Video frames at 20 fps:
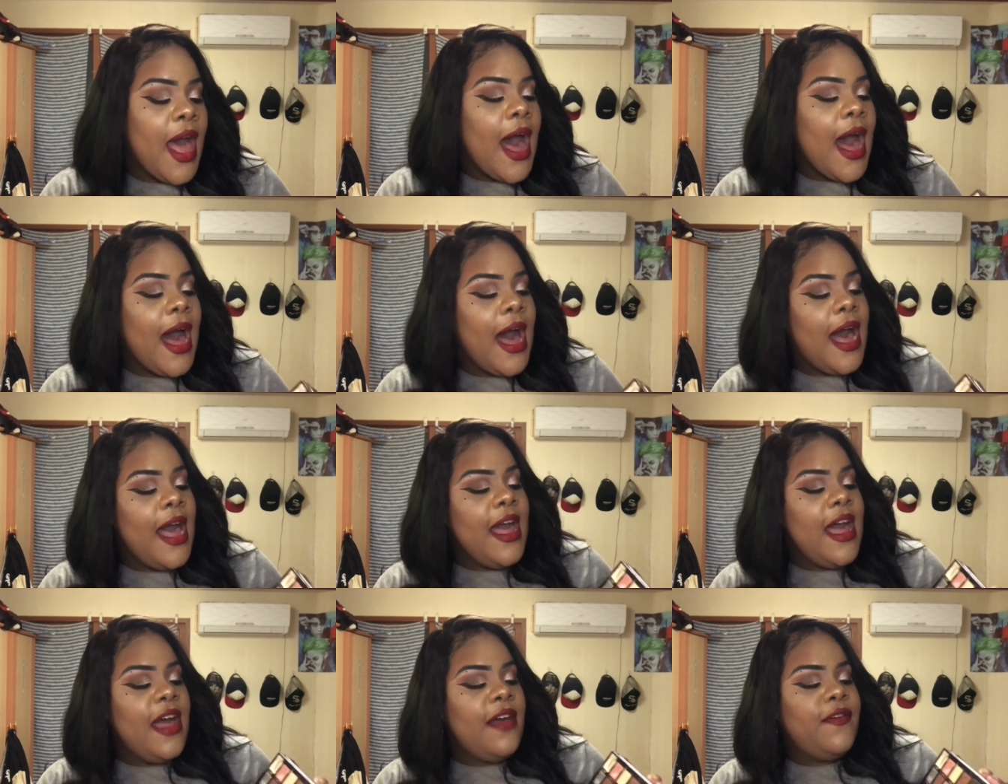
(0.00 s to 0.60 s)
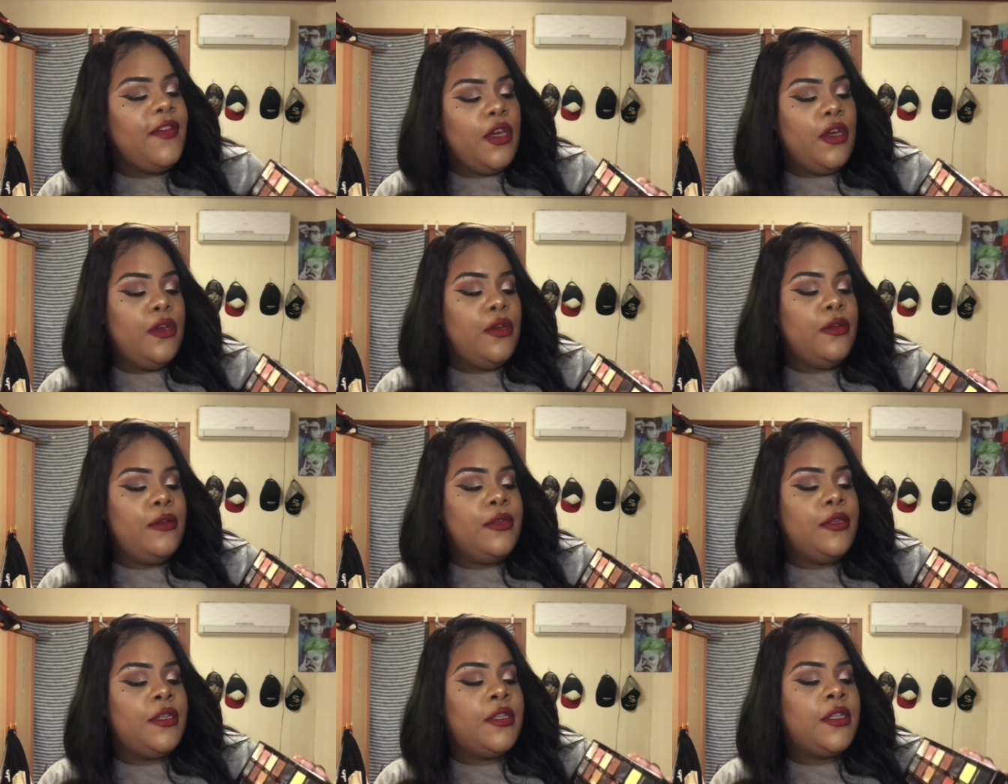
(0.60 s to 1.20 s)
I have
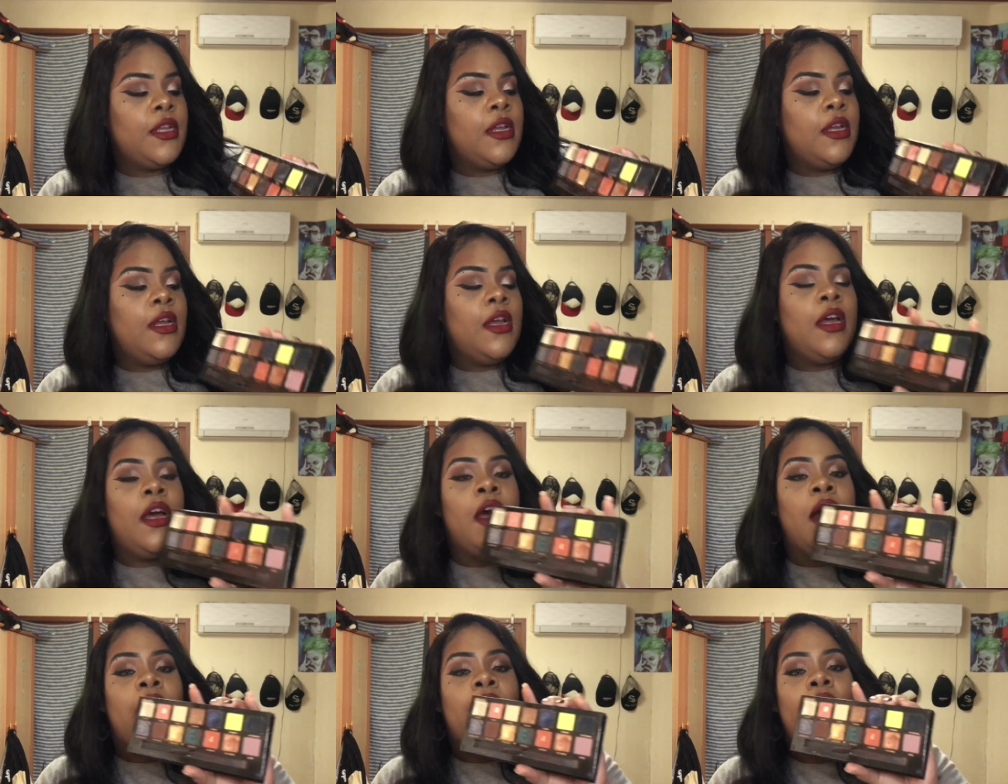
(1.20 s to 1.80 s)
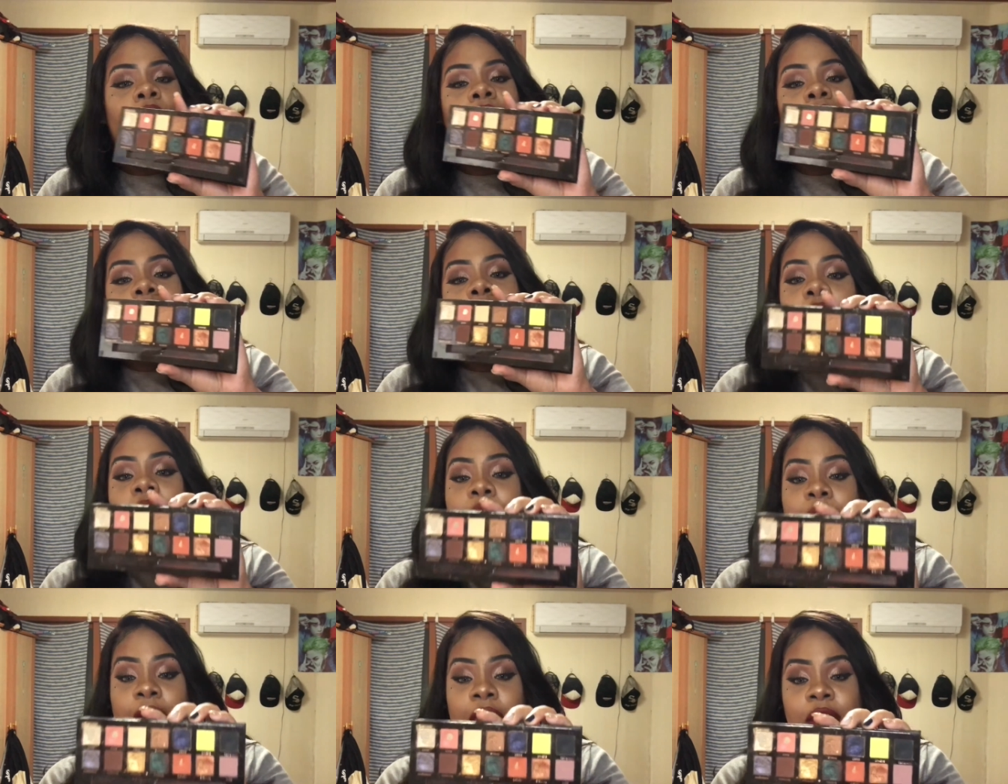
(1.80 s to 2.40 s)
used
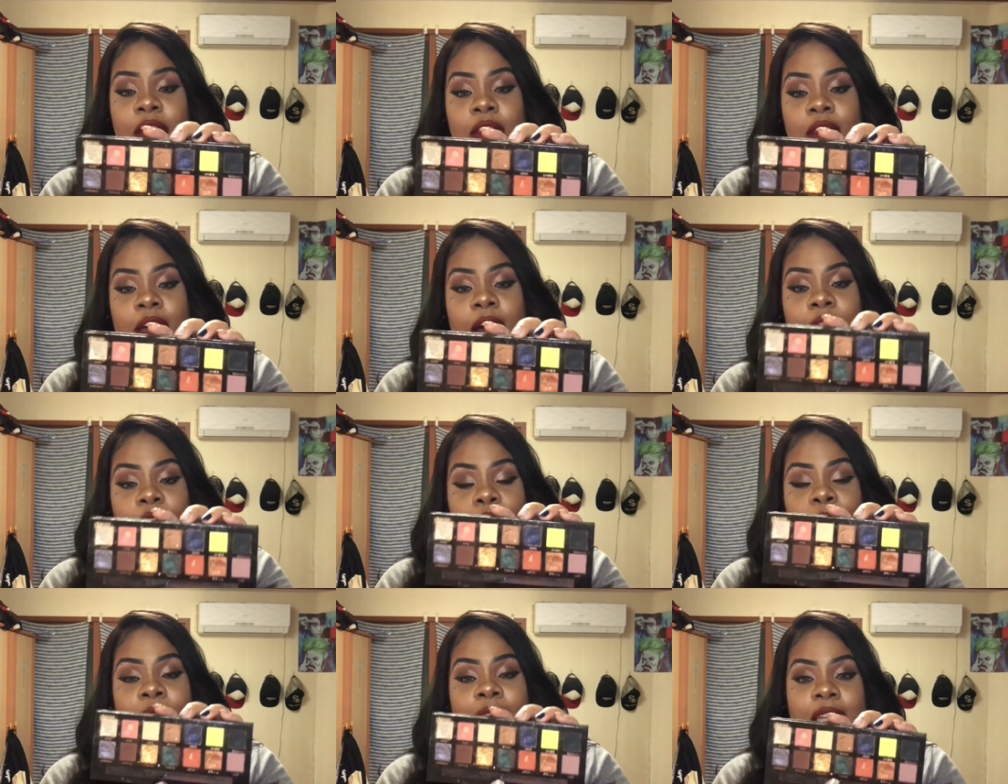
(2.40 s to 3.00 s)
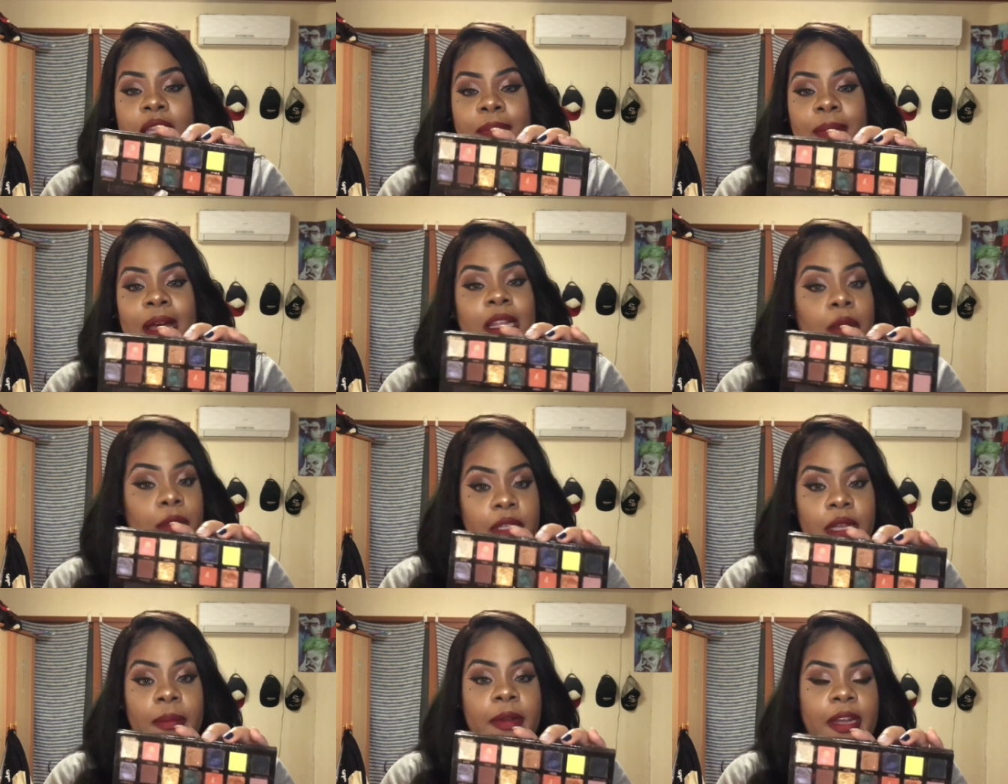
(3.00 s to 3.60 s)
a lot of these colors when I got the palette. It
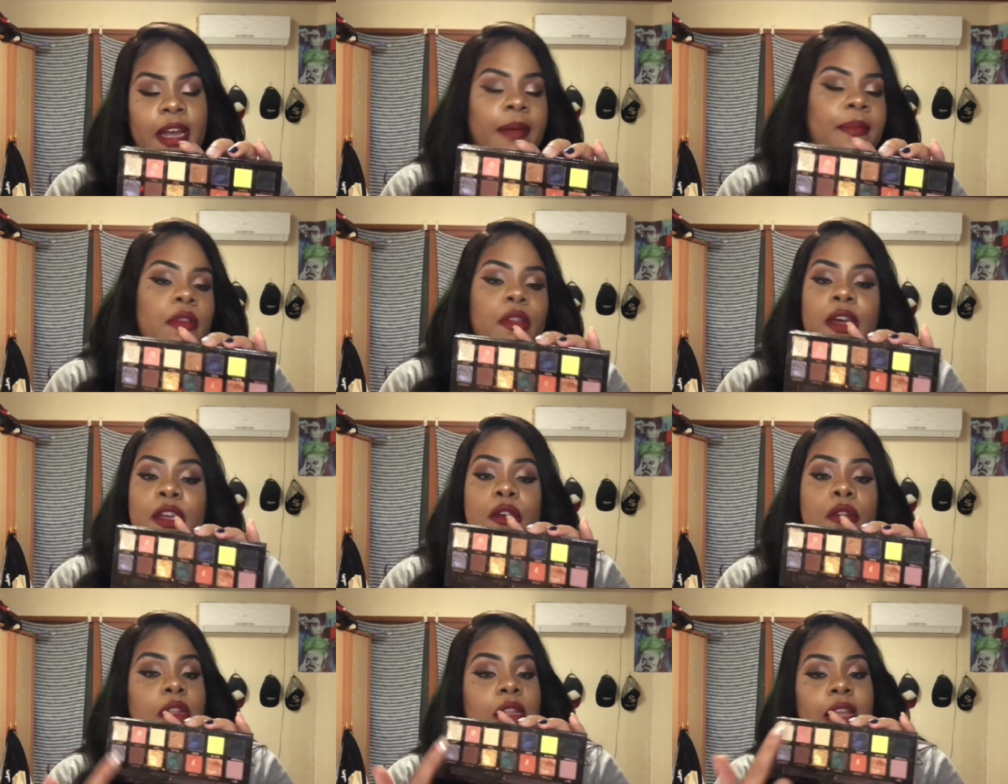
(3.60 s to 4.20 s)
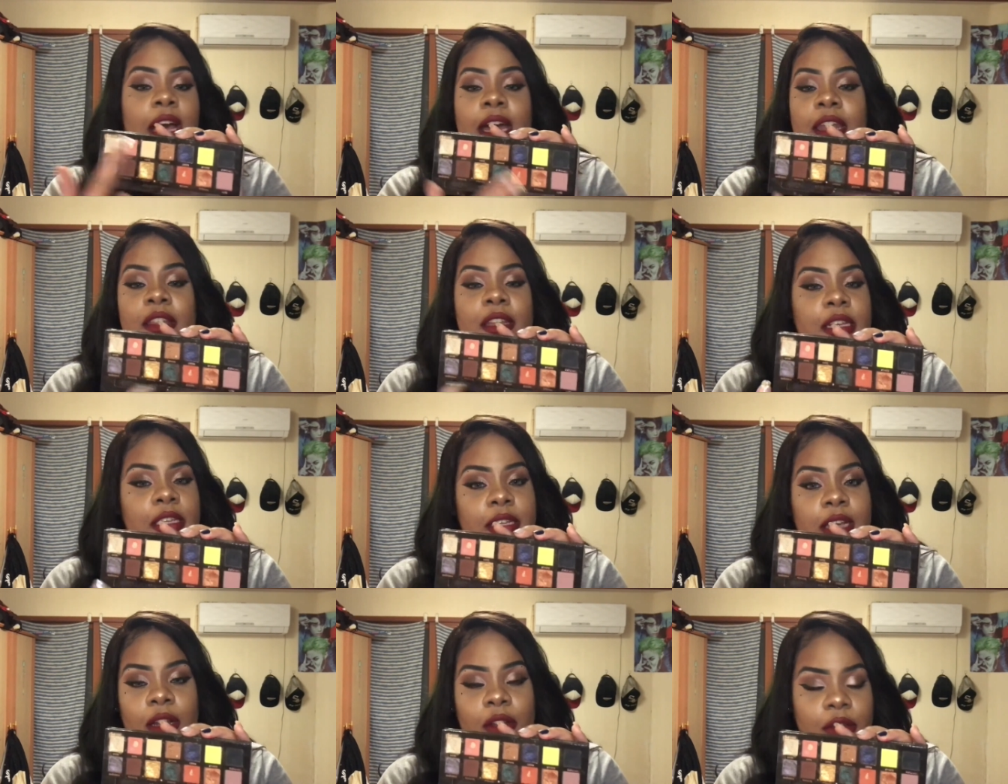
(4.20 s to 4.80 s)
was summertime, so I used a lot of
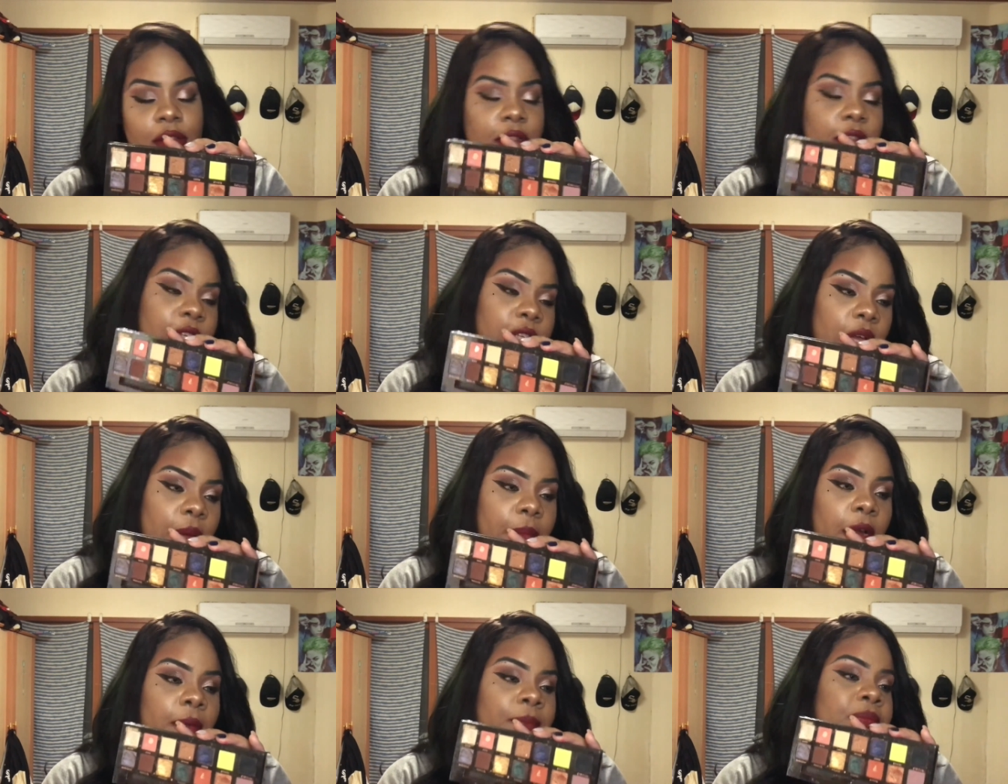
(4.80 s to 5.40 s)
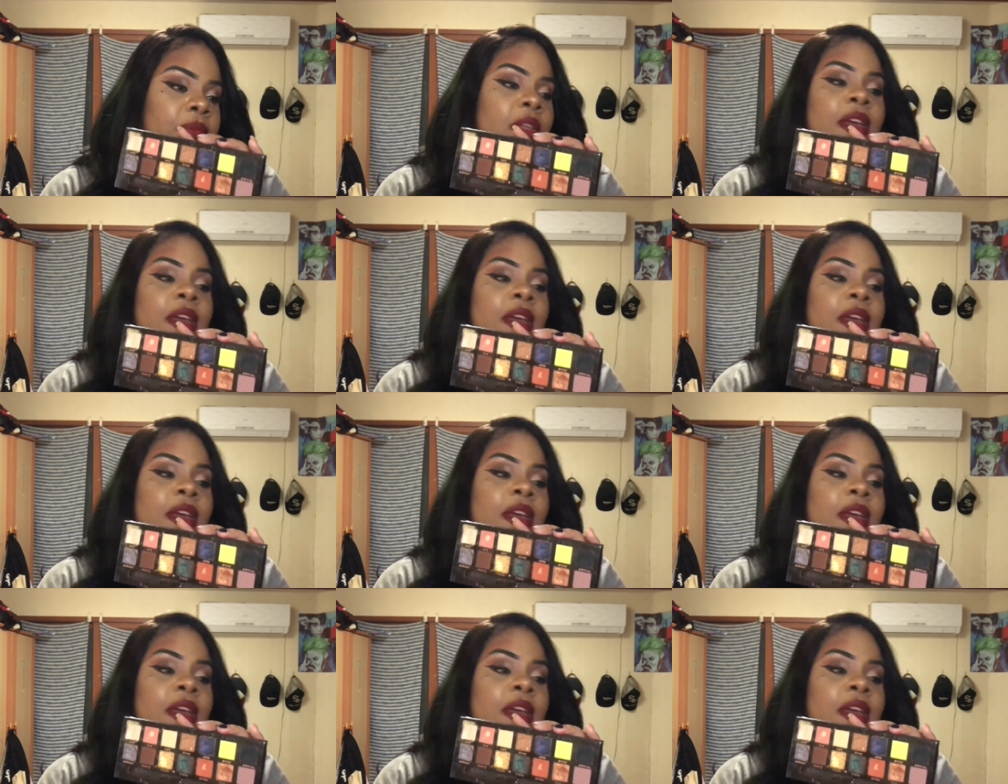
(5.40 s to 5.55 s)
these colors in the summer.